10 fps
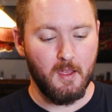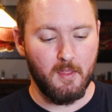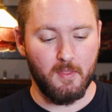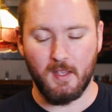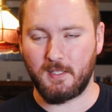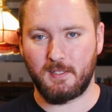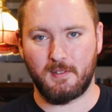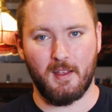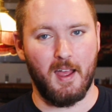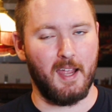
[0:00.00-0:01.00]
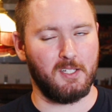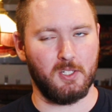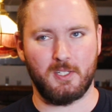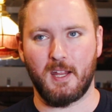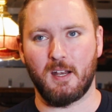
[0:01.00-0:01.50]
This, I
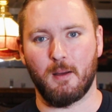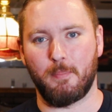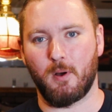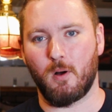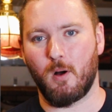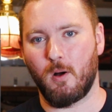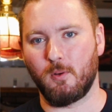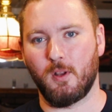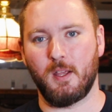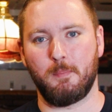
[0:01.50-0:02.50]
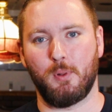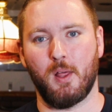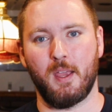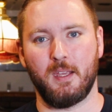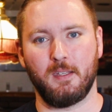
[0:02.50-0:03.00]
just stayed up all night
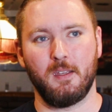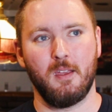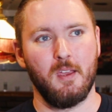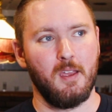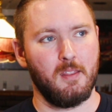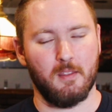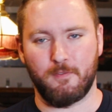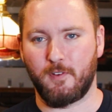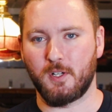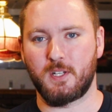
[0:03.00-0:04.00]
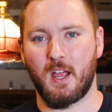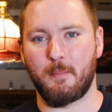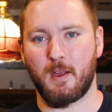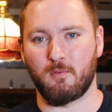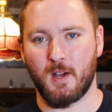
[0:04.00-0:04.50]
playing the first time
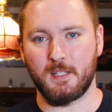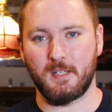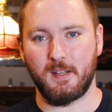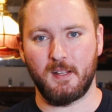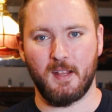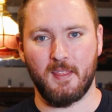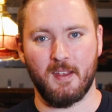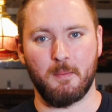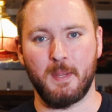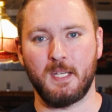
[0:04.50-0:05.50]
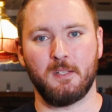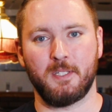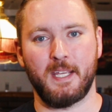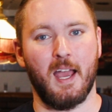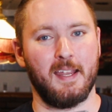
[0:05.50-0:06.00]
I rented it, and then
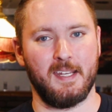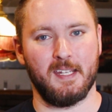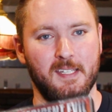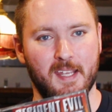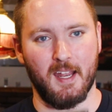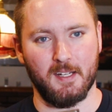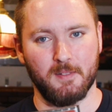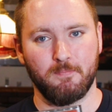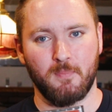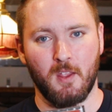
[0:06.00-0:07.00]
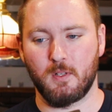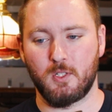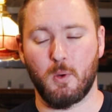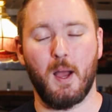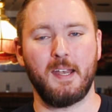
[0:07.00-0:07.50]
immediately I needed to get it.
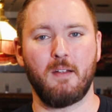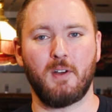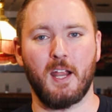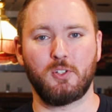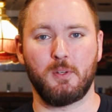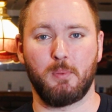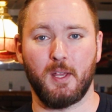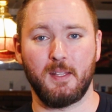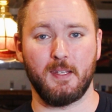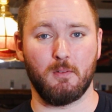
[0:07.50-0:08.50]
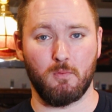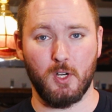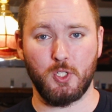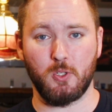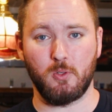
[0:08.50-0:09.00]
So I never actually played the
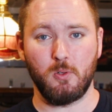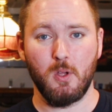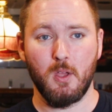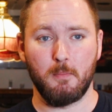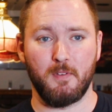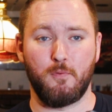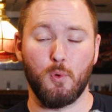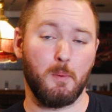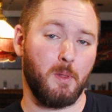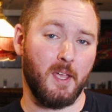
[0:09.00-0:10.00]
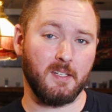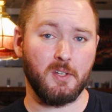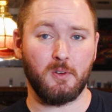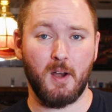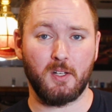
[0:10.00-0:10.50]
original before playing the
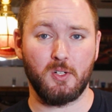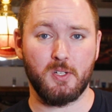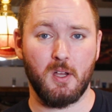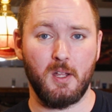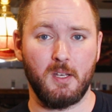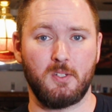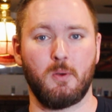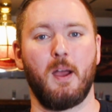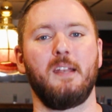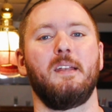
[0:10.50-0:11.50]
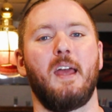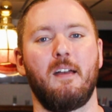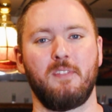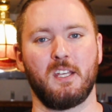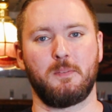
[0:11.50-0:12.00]
Director's Cut, so I didn't have
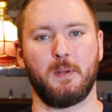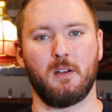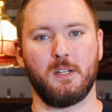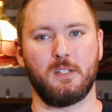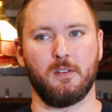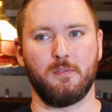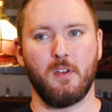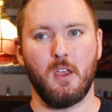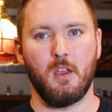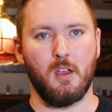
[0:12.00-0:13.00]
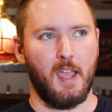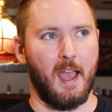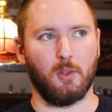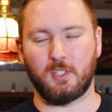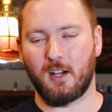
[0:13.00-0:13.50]
the experience of
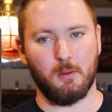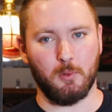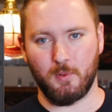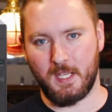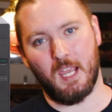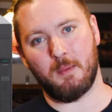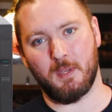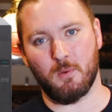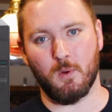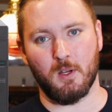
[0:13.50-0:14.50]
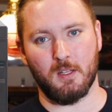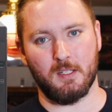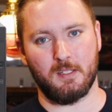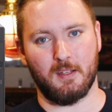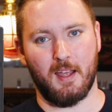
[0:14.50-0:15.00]
how terrible the aiming
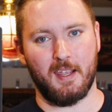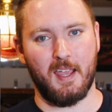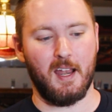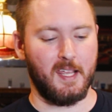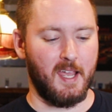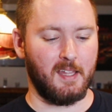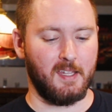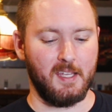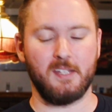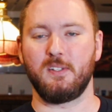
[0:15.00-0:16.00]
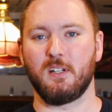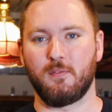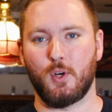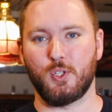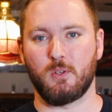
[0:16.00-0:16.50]
was. I kind of got the easier
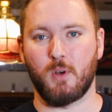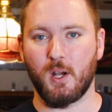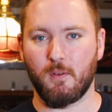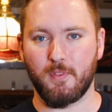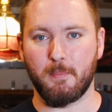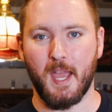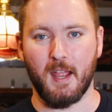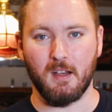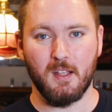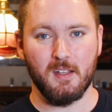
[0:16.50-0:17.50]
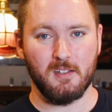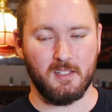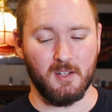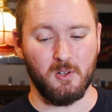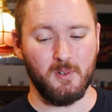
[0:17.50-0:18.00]
version right off the bat.
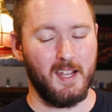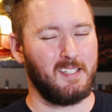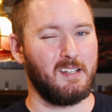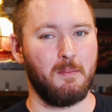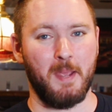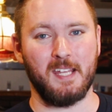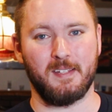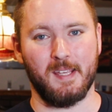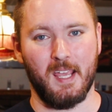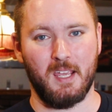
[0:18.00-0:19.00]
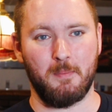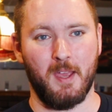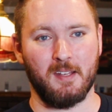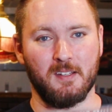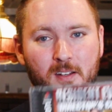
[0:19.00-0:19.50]
Still, it's an amazing game,
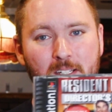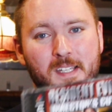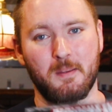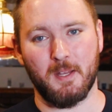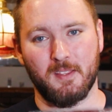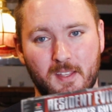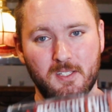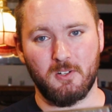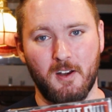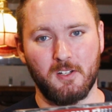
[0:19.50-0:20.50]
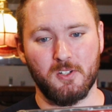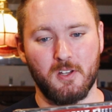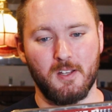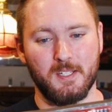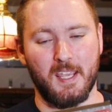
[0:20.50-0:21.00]
and the nice thing about this Director's
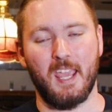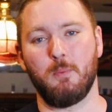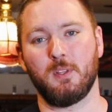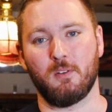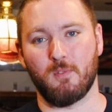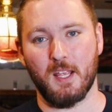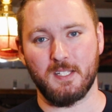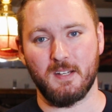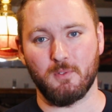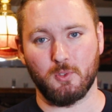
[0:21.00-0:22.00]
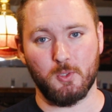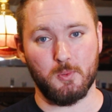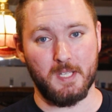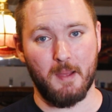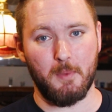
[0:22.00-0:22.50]
Cut is it came with the Resident Evil 2
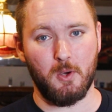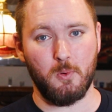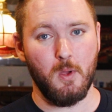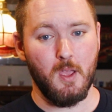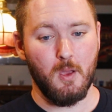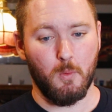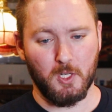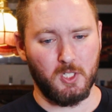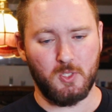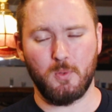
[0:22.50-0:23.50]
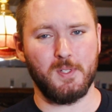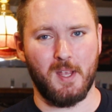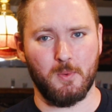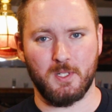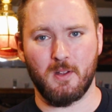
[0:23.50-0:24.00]
demo, which as soon as I
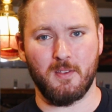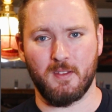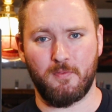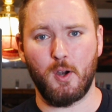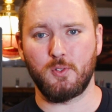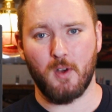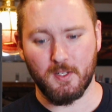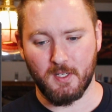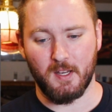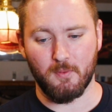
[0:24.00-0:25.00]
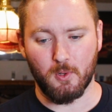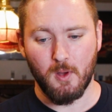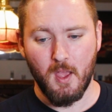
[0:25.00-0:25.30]
was done the first Resident Evil,